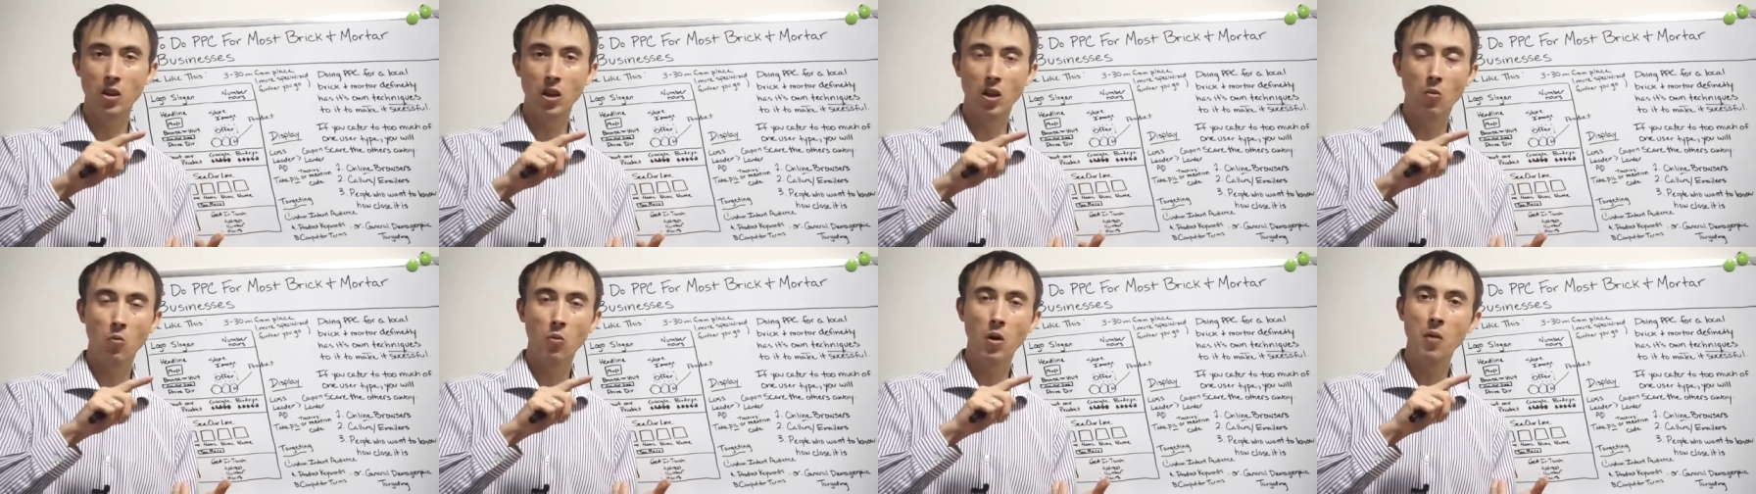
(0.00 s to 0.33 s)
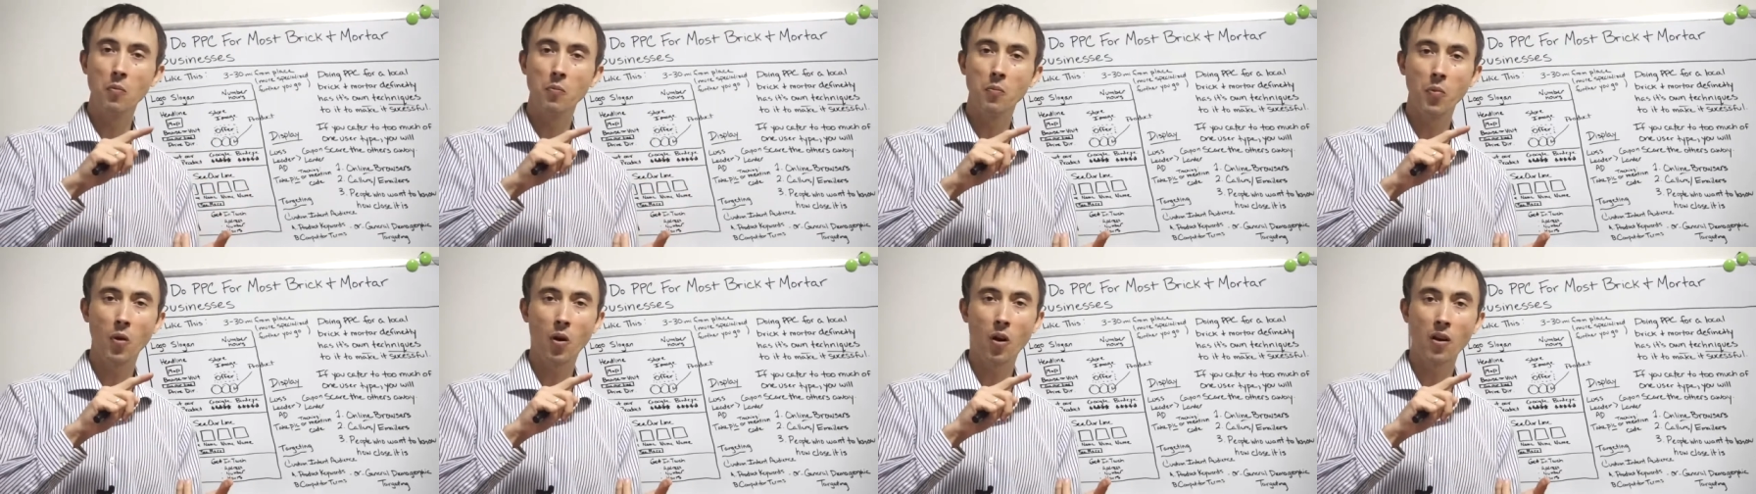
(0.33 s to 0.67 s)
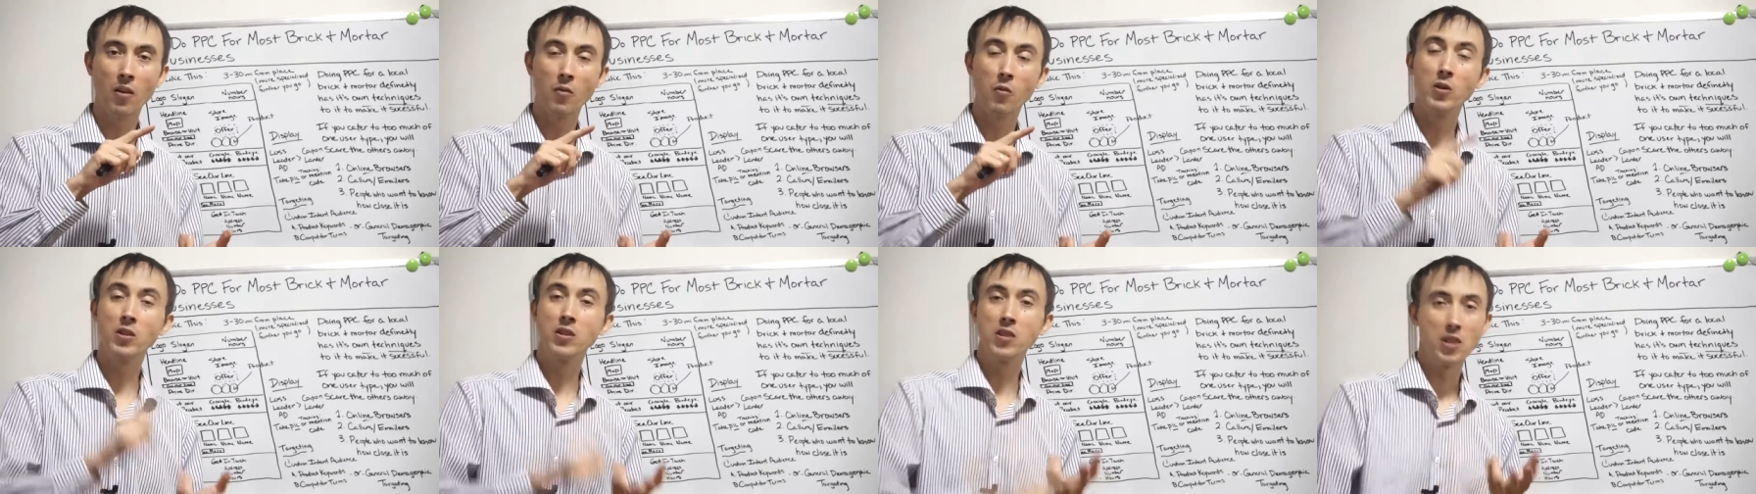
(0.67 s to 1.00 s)

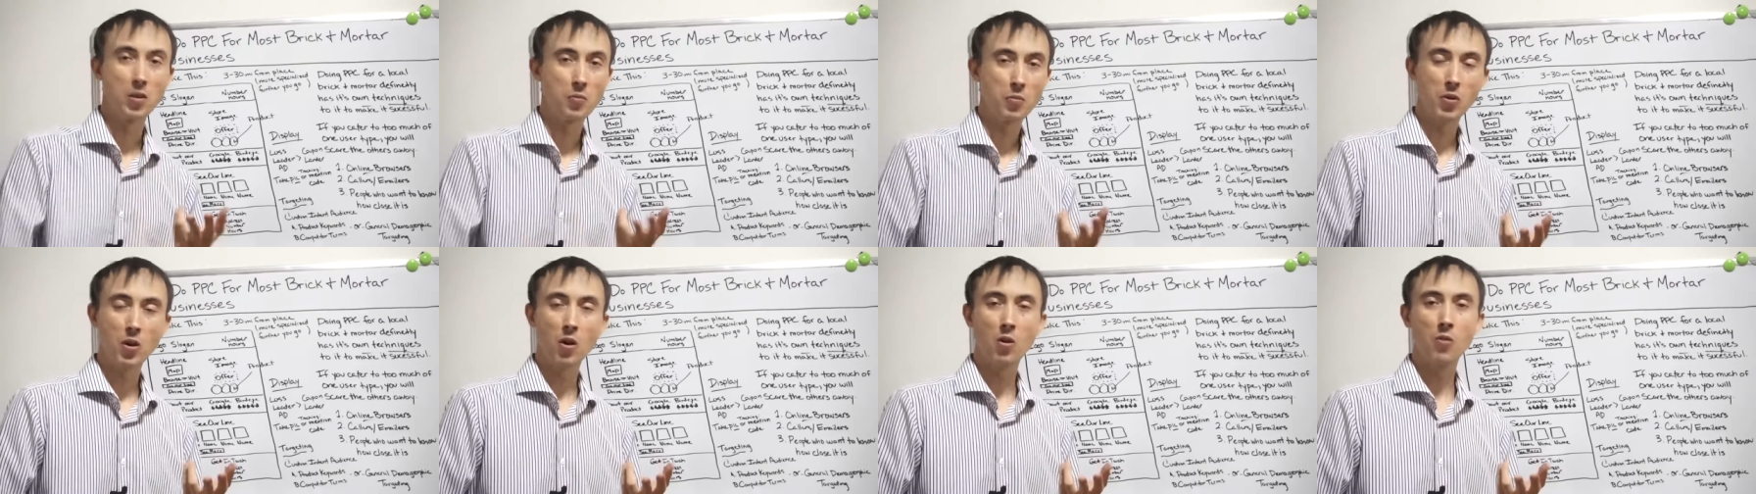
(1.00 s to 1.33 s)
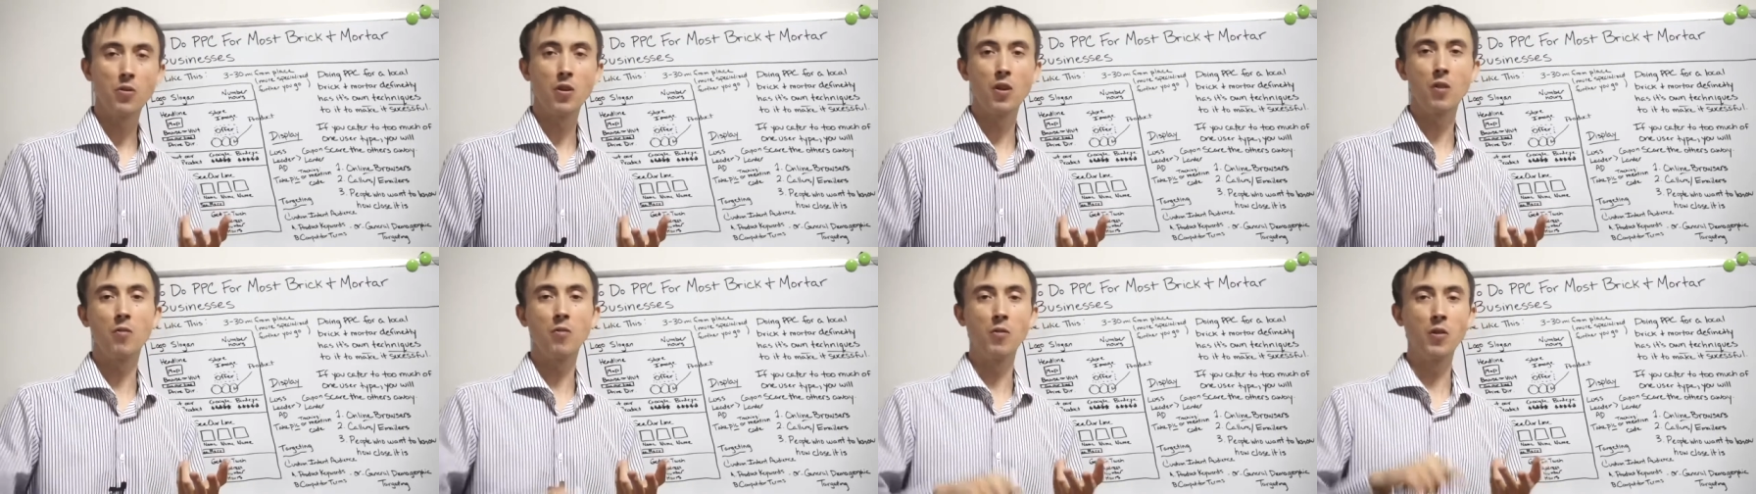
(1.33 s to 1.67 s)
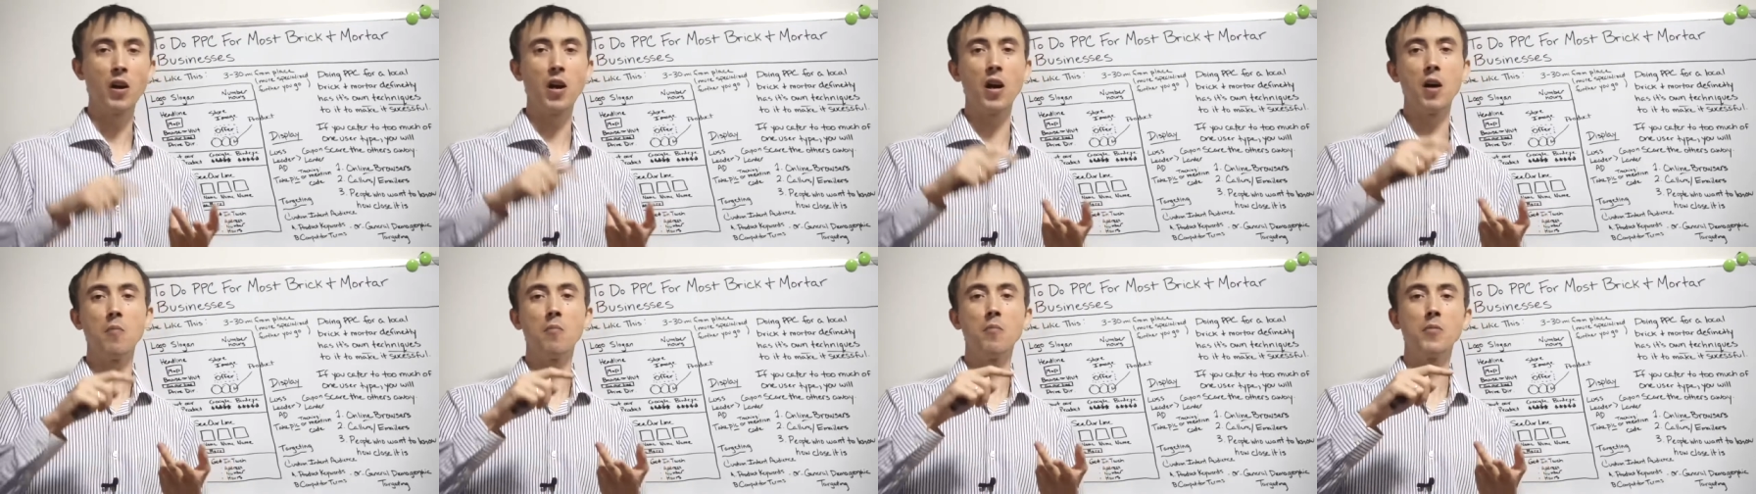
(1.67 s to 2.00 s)
what zip code they're
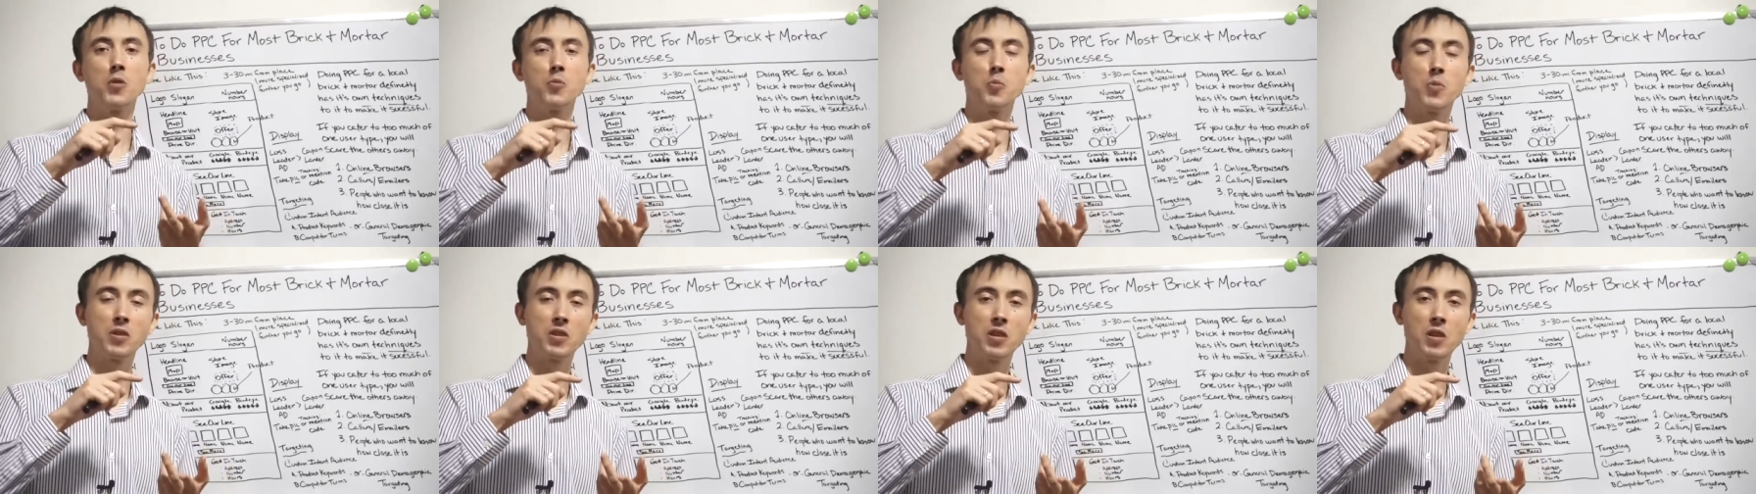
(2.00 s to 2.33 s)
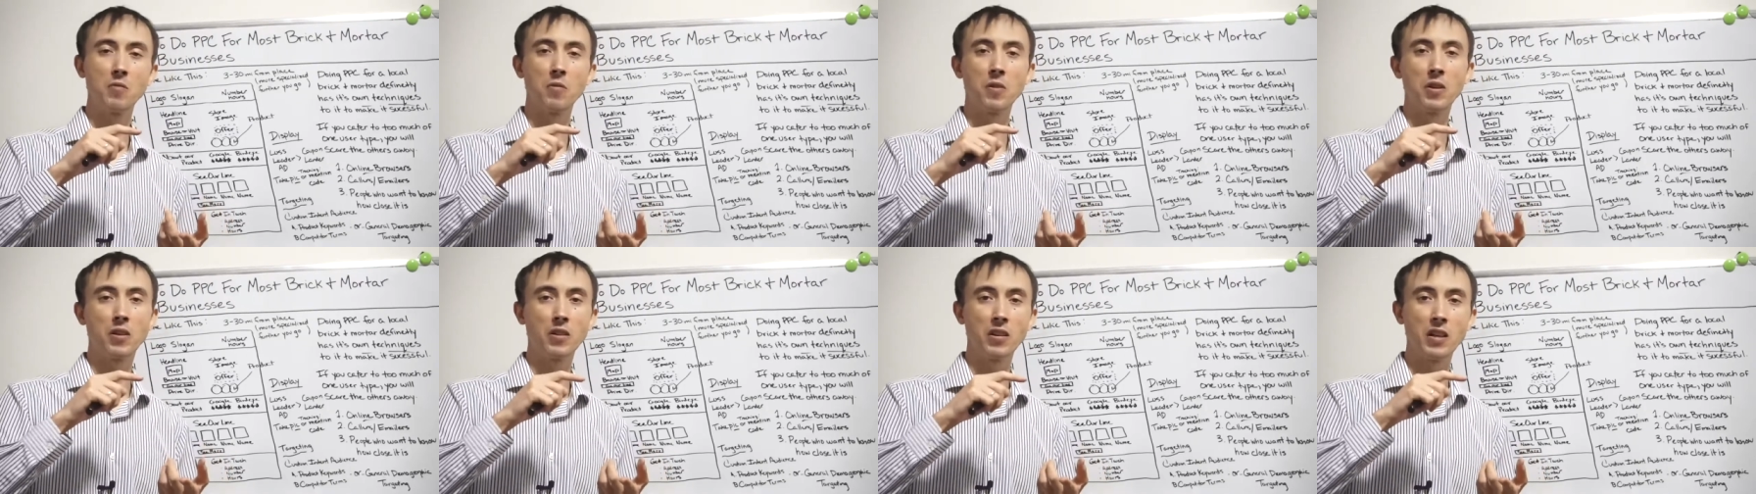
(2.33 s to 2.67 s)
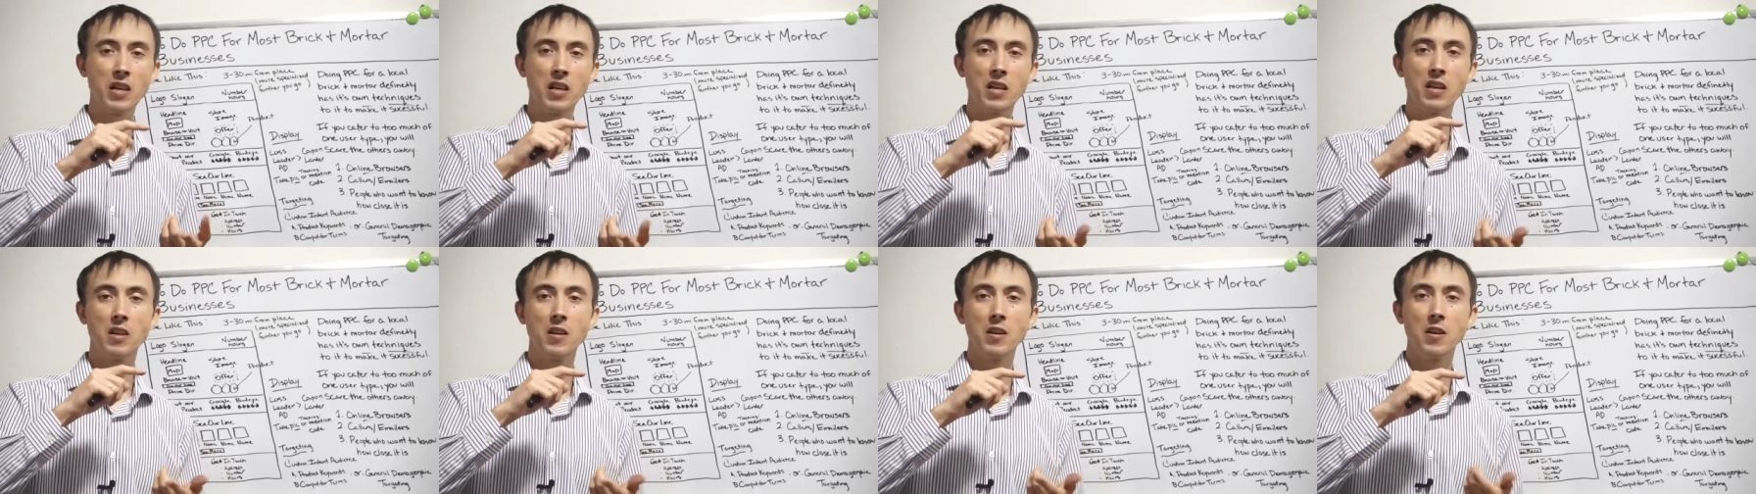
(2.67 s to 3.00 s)
from
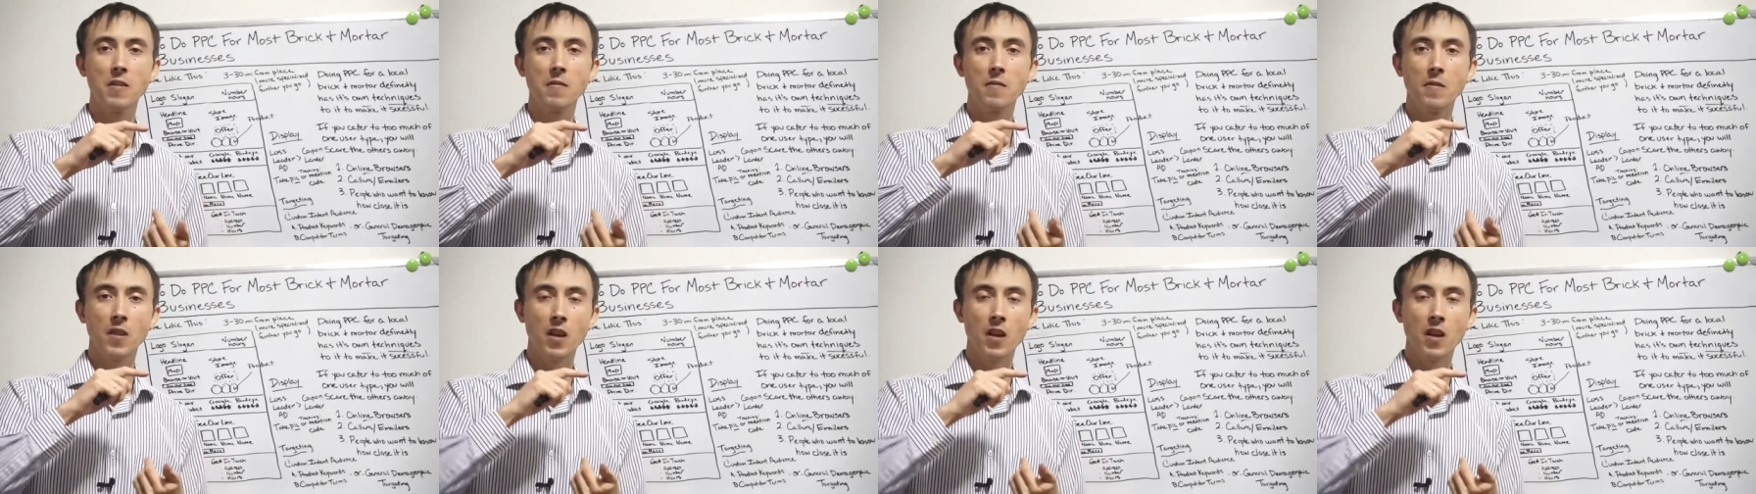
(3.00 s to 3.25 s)
specifically.